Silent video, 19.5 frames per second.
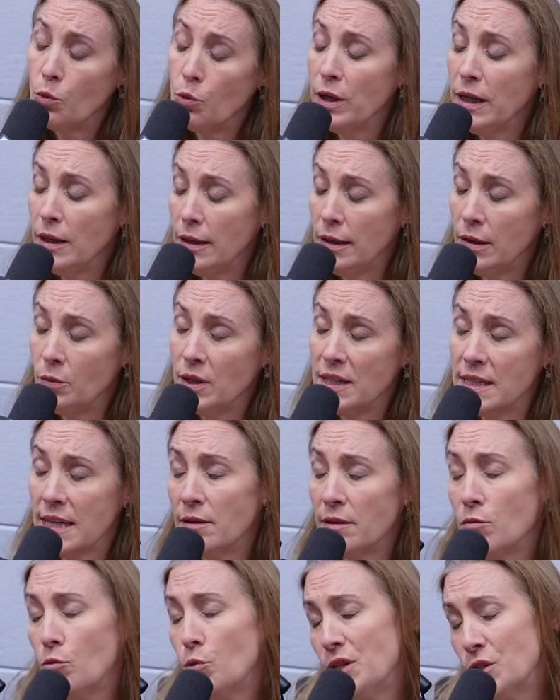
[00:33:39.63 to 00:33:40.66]
we we
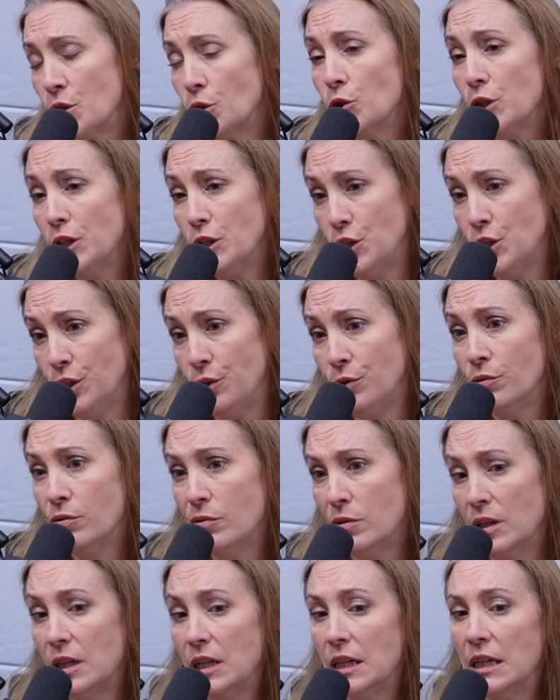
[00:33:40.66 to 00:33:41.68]
set, we certainly
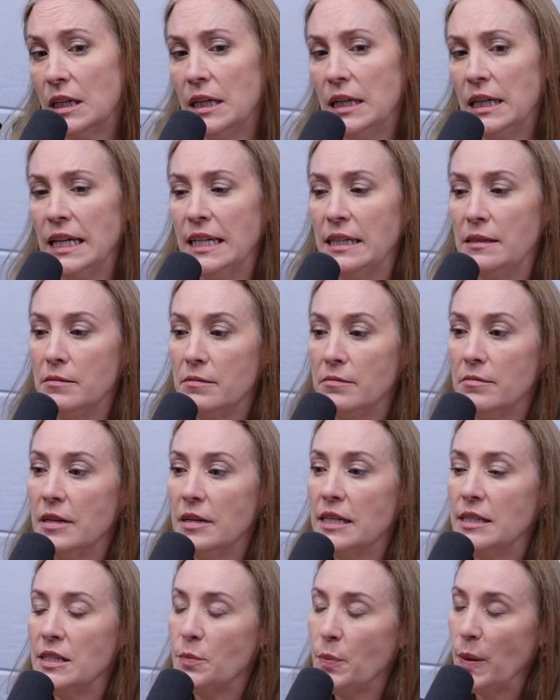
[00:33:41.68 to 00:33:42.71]
do. Uh, it
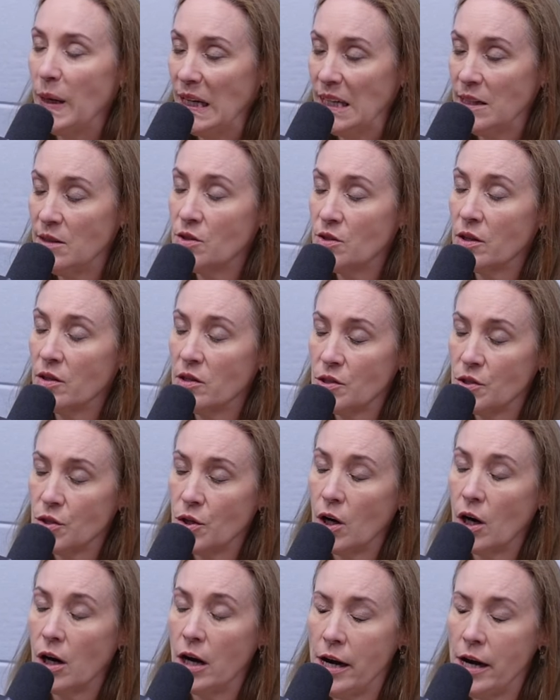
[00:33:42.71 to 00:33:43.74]
it depends on the
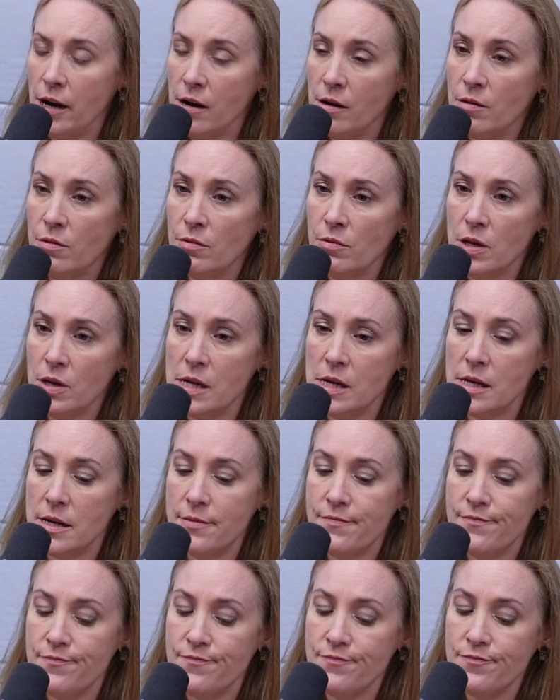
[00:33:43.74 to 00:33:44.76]
scenario.
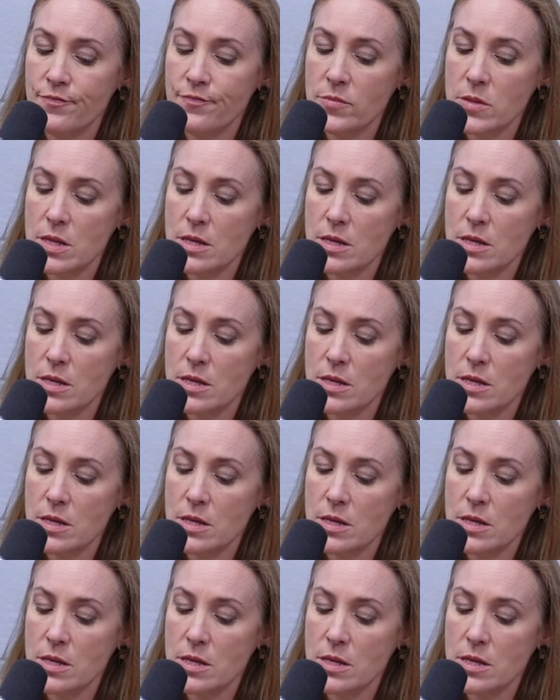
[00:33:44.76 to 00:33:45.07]
Um,